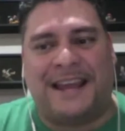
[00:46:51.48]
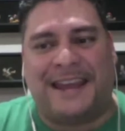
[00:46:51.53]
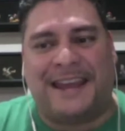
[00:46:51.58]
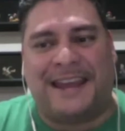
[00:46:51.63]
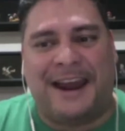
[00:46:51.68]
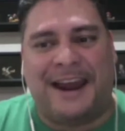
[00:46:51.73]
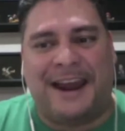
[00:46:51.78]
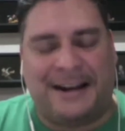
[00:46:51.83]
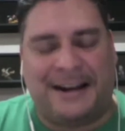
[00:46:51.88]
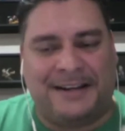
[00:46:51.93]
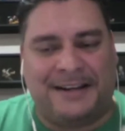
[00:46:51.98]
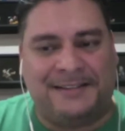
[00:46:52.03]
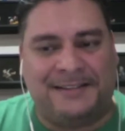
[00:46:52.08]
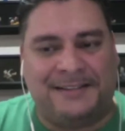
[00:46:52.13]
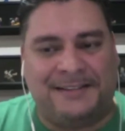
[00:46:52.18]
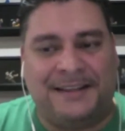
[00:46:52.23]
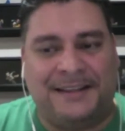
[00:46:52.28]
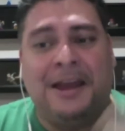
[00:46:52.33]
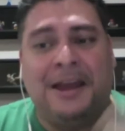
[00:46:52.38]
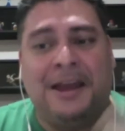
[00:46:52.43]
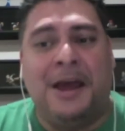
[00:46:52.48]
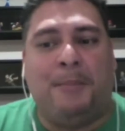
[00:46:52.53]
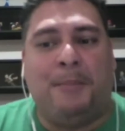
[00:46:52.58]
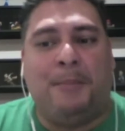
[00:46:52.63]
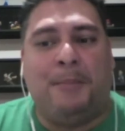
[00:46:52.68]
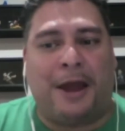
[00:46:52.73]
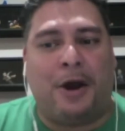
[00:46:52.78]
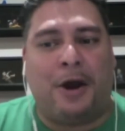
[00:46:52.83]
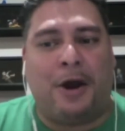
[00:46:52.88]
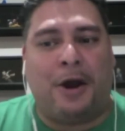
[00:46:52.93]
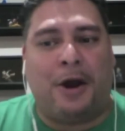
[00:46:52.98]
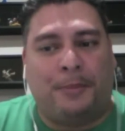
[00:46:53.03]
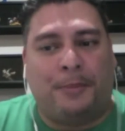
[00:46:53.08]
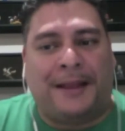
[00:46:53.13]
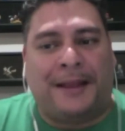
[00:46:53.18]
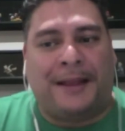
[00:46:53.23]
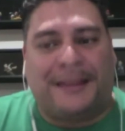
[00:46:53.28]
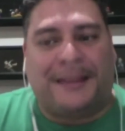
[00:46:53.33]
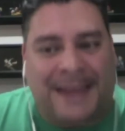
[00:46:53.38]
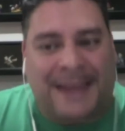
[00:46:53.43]
carrot on the stick. But I hope
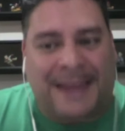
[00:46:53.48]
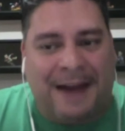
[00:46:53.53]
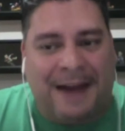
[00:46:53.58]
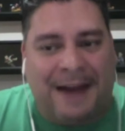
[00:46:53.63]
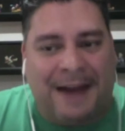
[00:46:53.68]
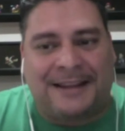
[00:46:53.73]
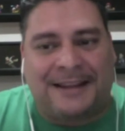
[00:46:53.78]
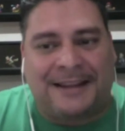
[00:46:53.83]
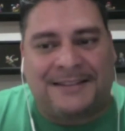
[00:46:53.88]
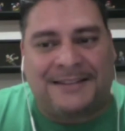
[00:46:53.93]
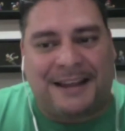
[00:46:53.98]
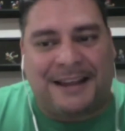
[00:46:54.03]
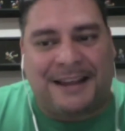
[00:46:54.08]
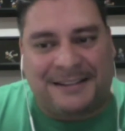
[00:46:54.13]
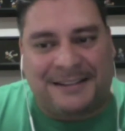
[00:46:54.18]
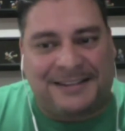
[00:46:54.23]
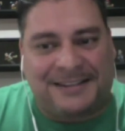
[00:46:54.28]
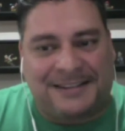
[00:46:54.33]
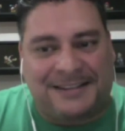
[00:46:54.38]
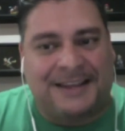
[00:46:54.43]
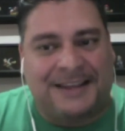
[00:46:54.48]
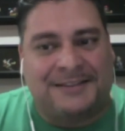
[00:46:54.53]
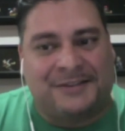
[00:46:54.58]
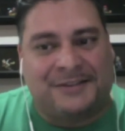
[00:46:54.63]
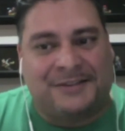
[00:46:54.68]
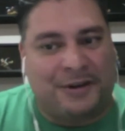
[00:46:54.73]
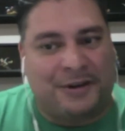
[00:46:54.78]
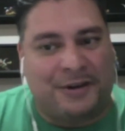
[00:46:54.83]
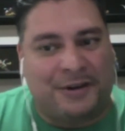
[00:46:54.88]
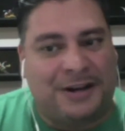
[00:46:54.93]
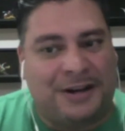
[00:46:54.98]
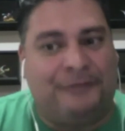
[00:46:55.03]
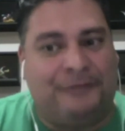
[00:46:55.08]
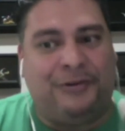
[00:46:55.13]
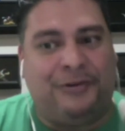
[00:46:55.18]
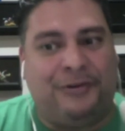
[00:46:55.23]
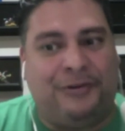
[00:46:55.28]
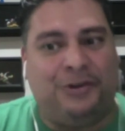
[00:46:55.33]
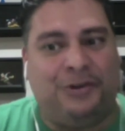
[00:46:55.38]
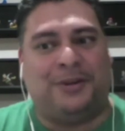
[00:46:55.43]
that the carrot that's on the stick is good enough
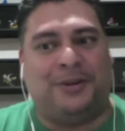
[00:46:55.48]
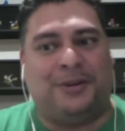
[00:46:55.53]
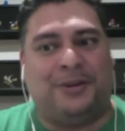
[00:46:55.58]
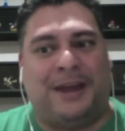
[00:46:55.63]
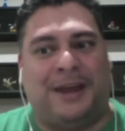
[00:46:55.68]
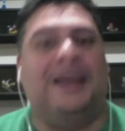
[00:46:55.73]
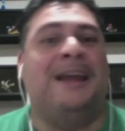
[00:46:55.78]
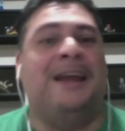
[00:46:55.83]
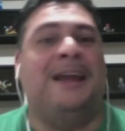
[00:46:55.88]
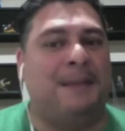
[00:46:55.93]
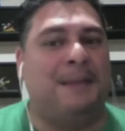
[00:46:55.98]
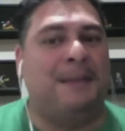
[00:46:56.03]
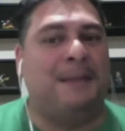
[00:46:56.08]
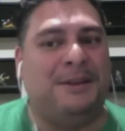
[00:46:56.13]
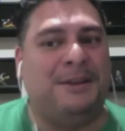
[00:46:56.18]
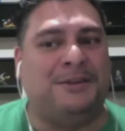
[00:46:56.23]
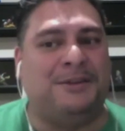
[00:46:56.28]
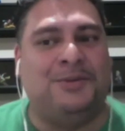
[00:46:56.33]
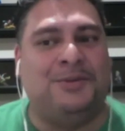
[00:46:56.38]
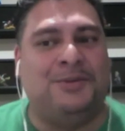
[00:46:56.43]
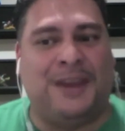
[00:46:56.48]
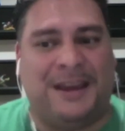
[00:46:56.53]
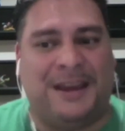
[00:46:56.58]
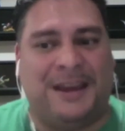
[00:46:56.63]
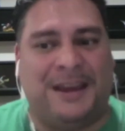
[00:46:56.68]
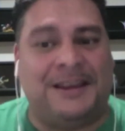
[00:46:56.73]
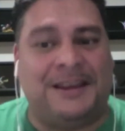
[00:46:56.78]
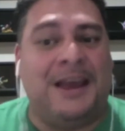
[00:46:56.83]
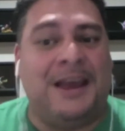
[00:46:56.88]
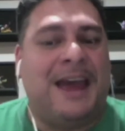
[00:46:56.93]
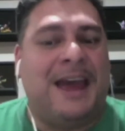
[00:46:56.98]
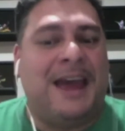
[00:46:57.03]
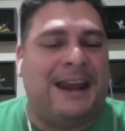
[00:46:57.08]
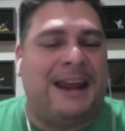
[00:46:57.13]
for you to, like, let me do this. And